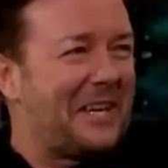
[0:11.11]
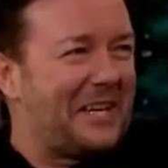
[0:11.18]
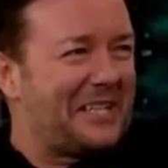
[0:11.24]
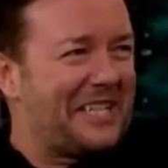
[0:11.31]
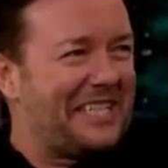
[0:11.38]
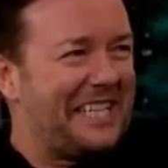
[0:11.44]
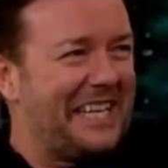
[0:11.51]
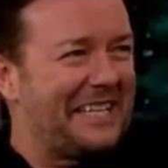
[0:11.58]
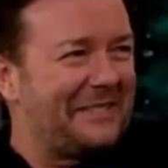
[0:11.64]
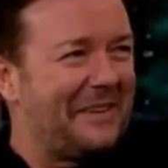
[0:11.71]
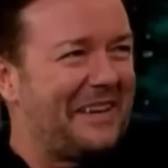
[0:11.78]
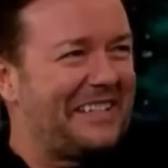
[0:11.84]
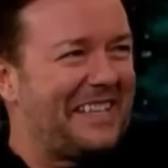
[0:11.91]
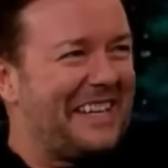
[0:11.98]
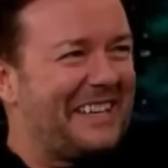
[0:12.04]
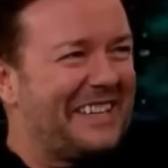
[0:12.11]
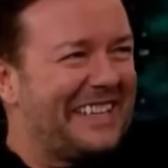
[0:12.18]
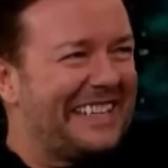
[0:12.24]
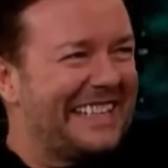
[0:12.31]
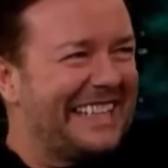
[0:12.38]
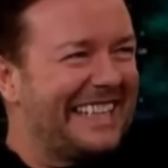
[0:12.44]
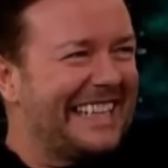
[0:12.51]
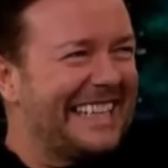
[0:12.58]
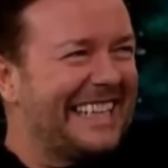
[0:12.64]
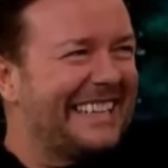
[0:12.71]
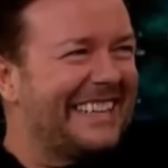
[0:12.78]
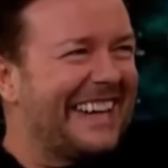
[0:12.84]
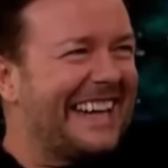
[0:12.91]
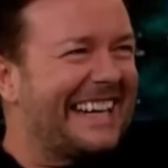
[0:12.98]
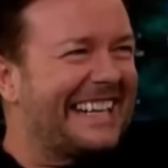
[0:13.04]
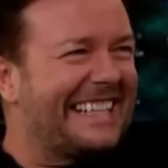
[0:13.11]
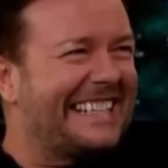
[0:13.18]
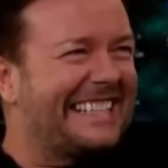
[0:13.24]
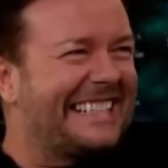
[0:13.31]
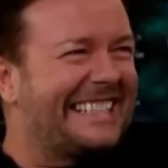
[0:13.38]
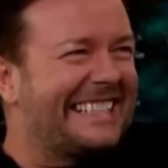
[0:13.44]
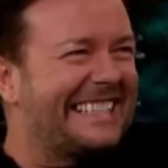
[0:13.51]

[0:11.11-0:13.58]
researching. Oh this, yeah, man. I, yeah.